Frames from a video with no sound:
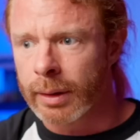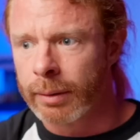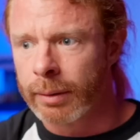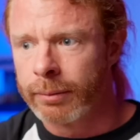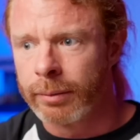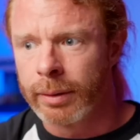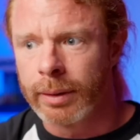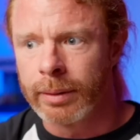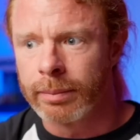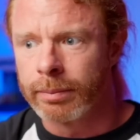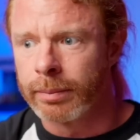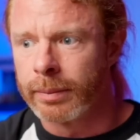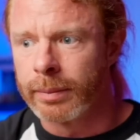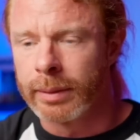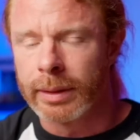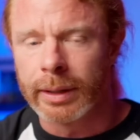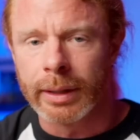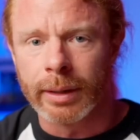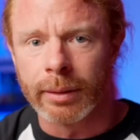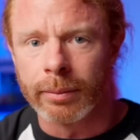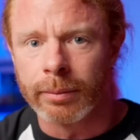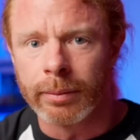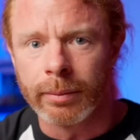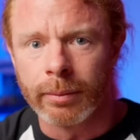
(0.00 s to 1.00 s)
We,
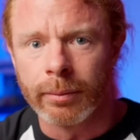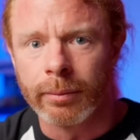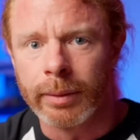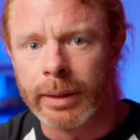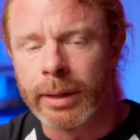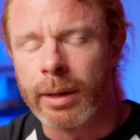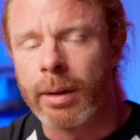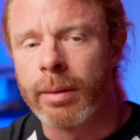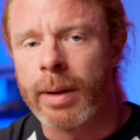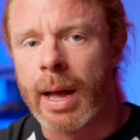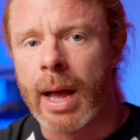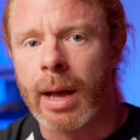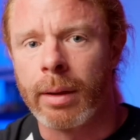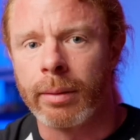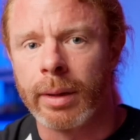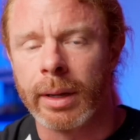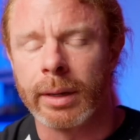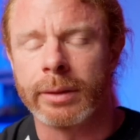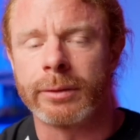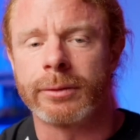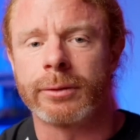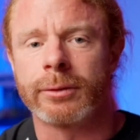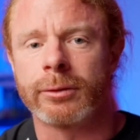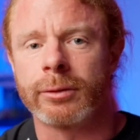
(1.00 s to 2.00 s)
you know, we know how
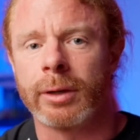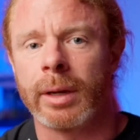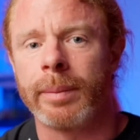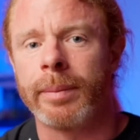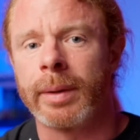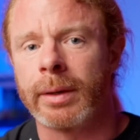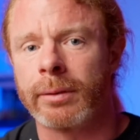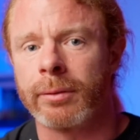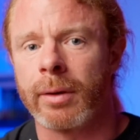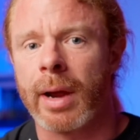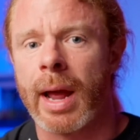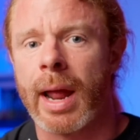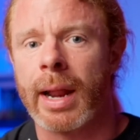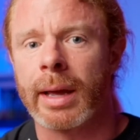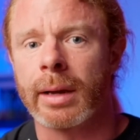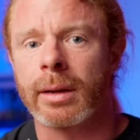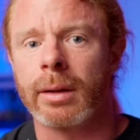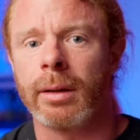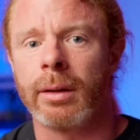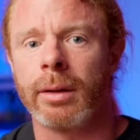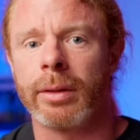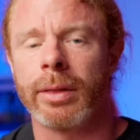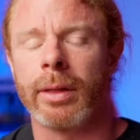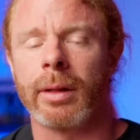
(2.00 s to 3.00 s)
extreme and
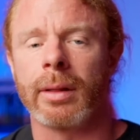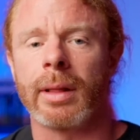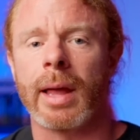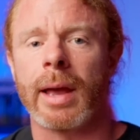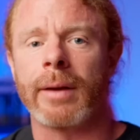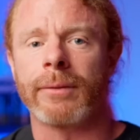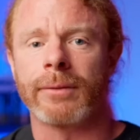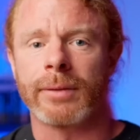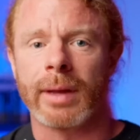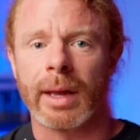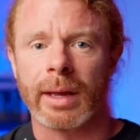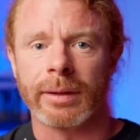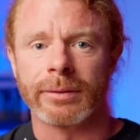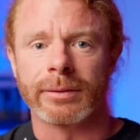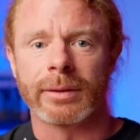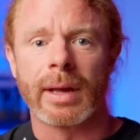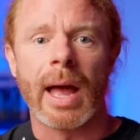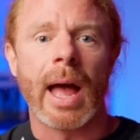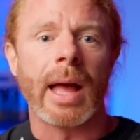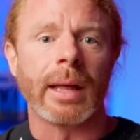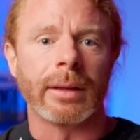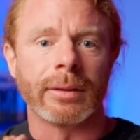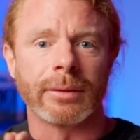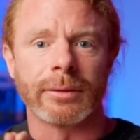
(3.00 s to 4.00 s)
radical the left has
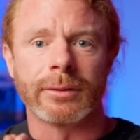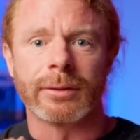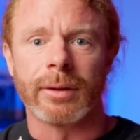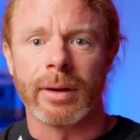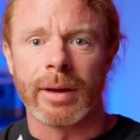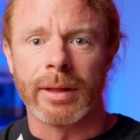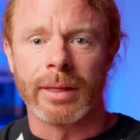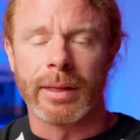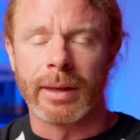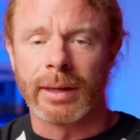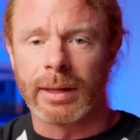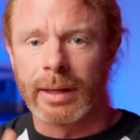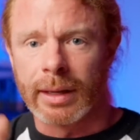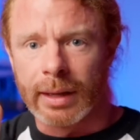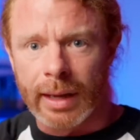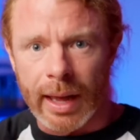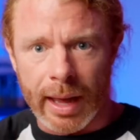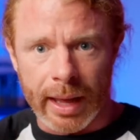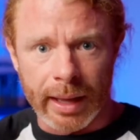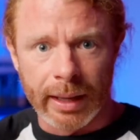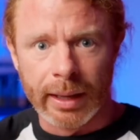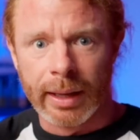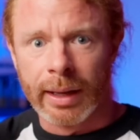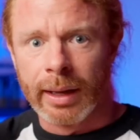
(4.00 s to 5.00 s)
gotten. So I think you
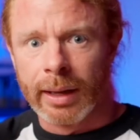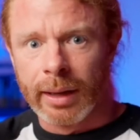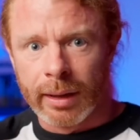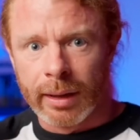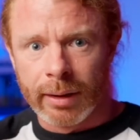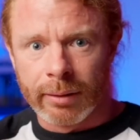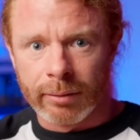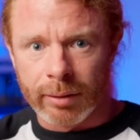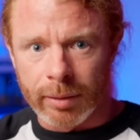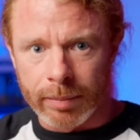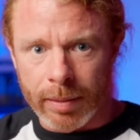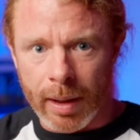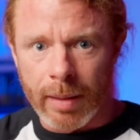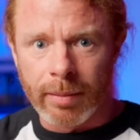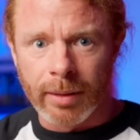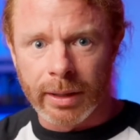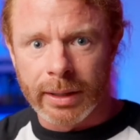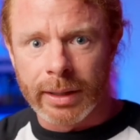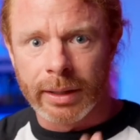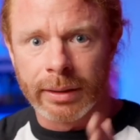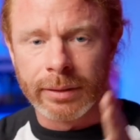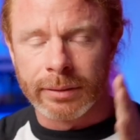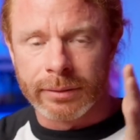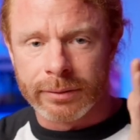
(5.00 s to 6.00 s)
got
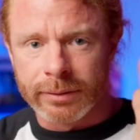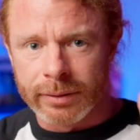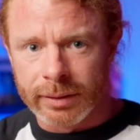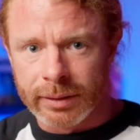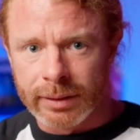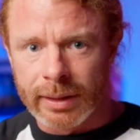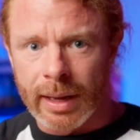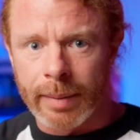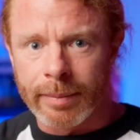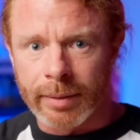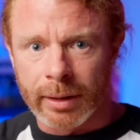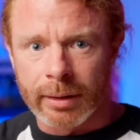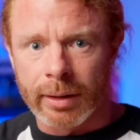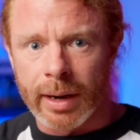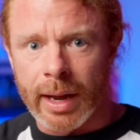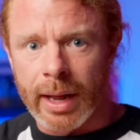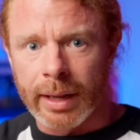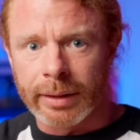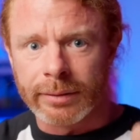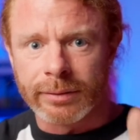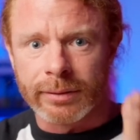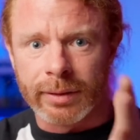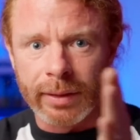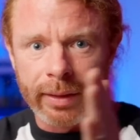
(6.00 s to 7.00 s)
Republicans,
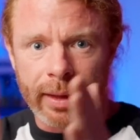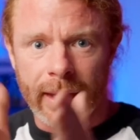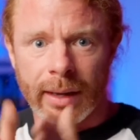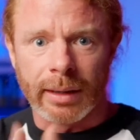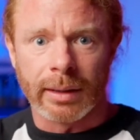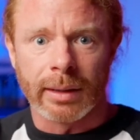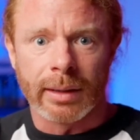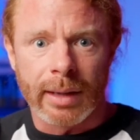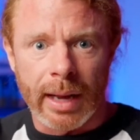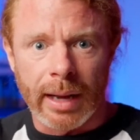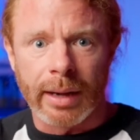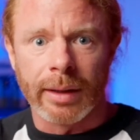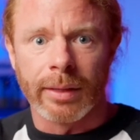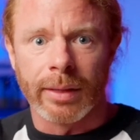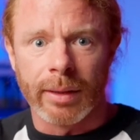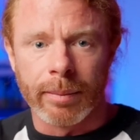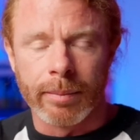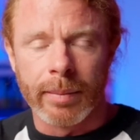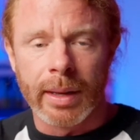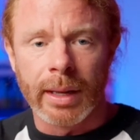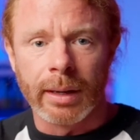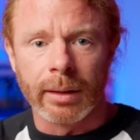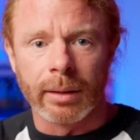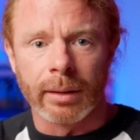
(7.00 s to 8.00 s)
Democrats, and then kind of the
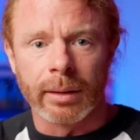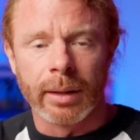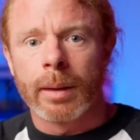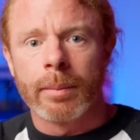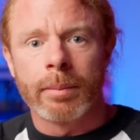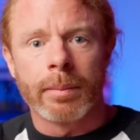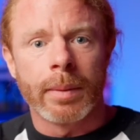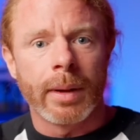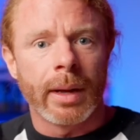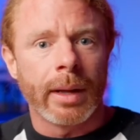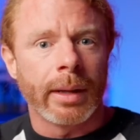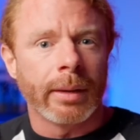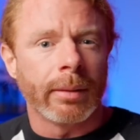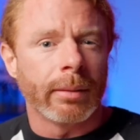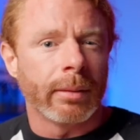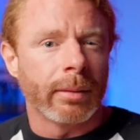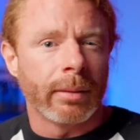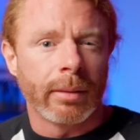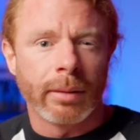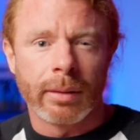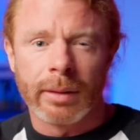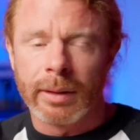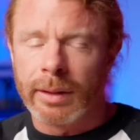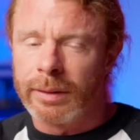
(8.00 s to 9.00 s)
middle.
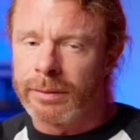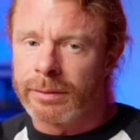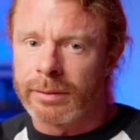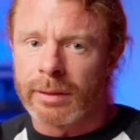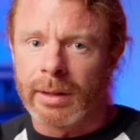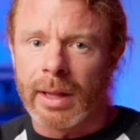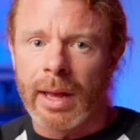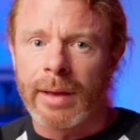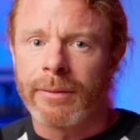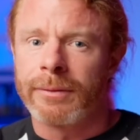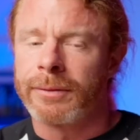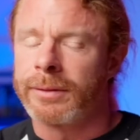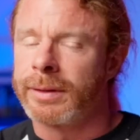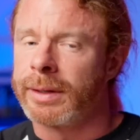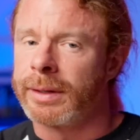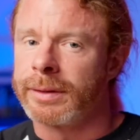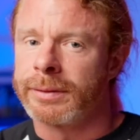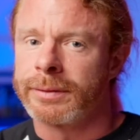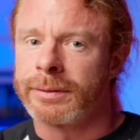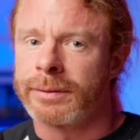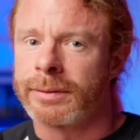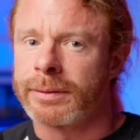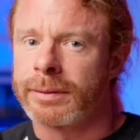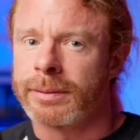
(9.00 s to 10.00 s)
But these
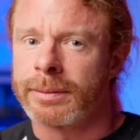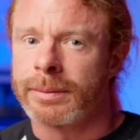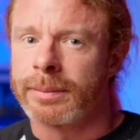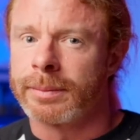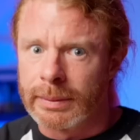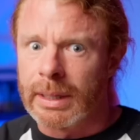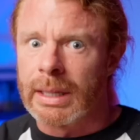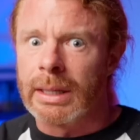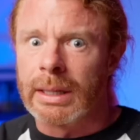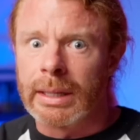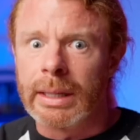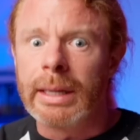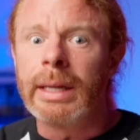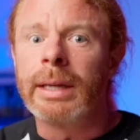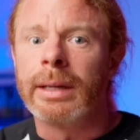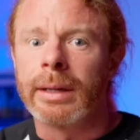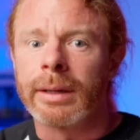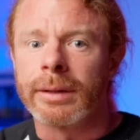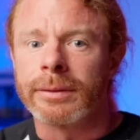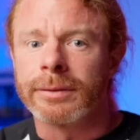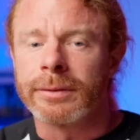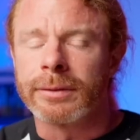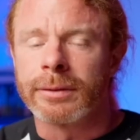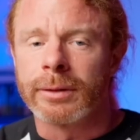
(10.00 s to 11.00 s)
leftist
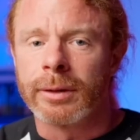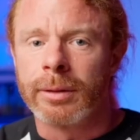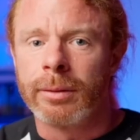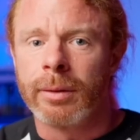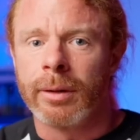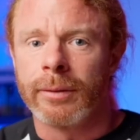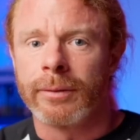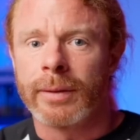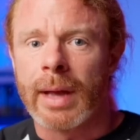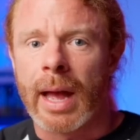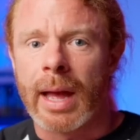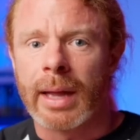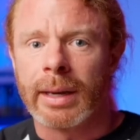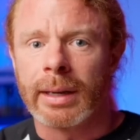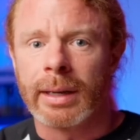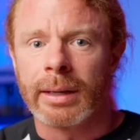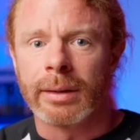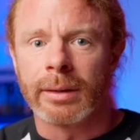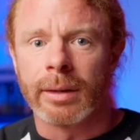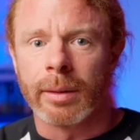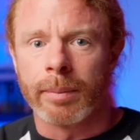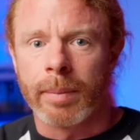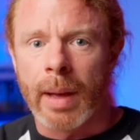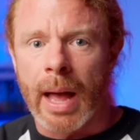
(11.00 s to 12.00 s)
elitists who have gotten
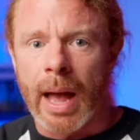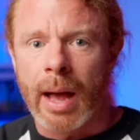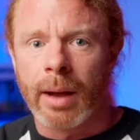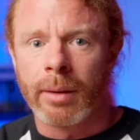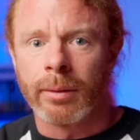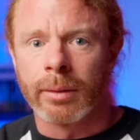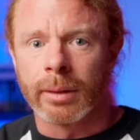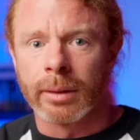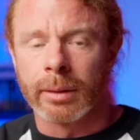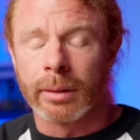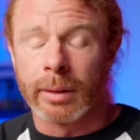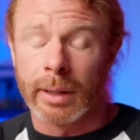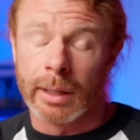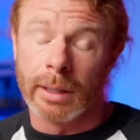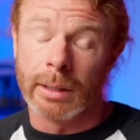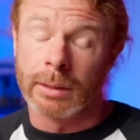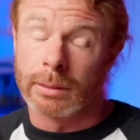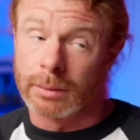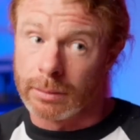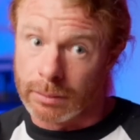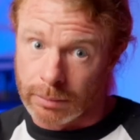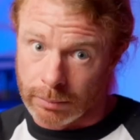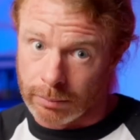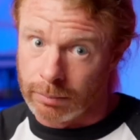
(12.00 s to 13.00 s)
into power
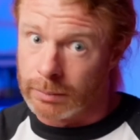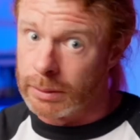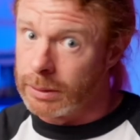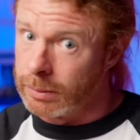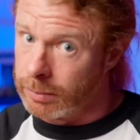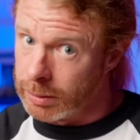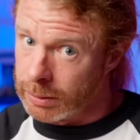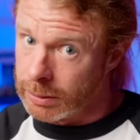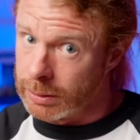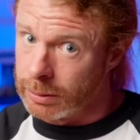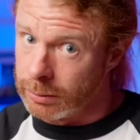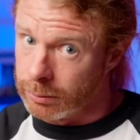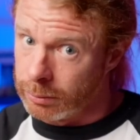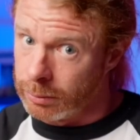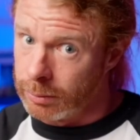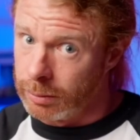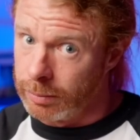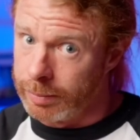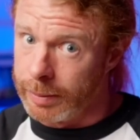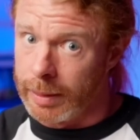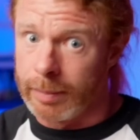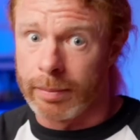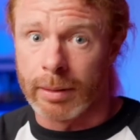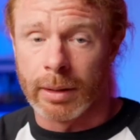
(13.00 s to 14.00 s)
and maybe
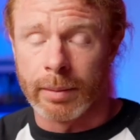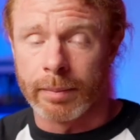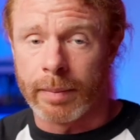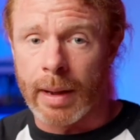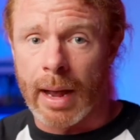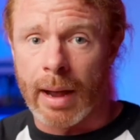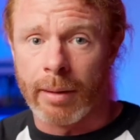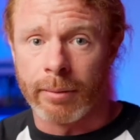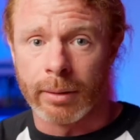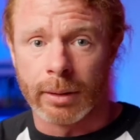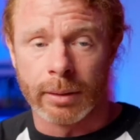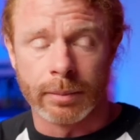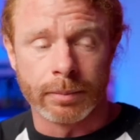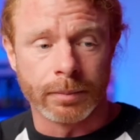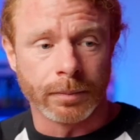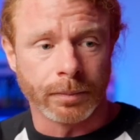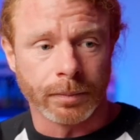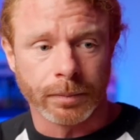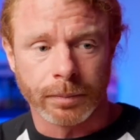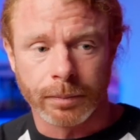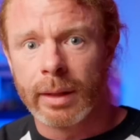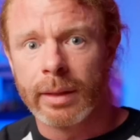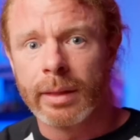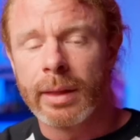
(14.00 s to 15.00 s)
control people in power,
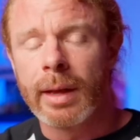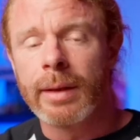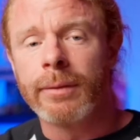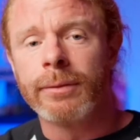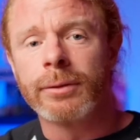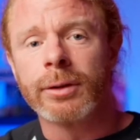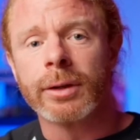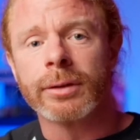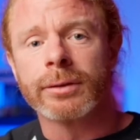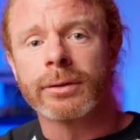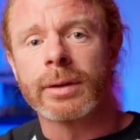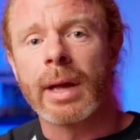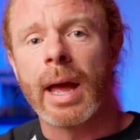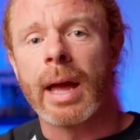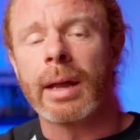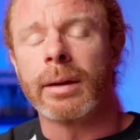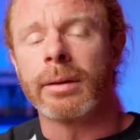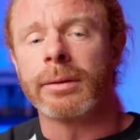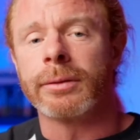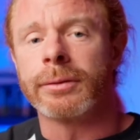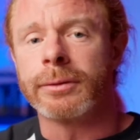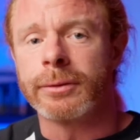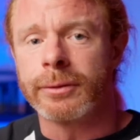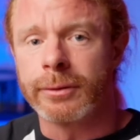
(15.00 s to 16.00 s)
they've just
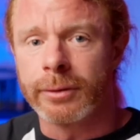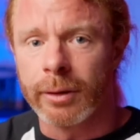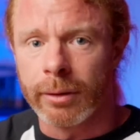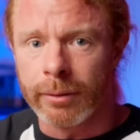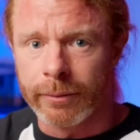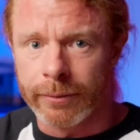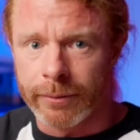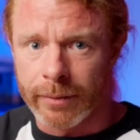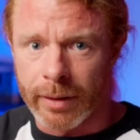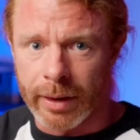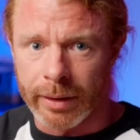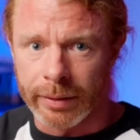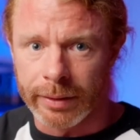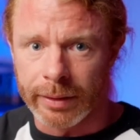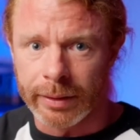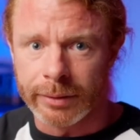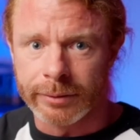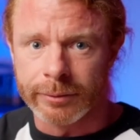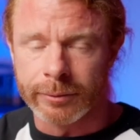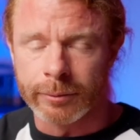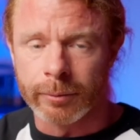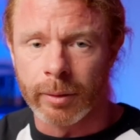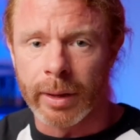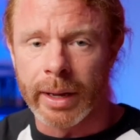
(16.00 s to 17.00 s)
gotten so far
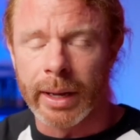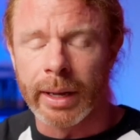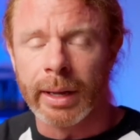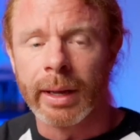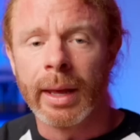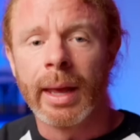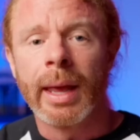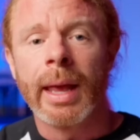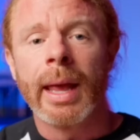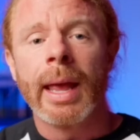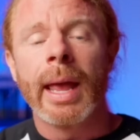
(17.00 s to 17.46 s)
this way.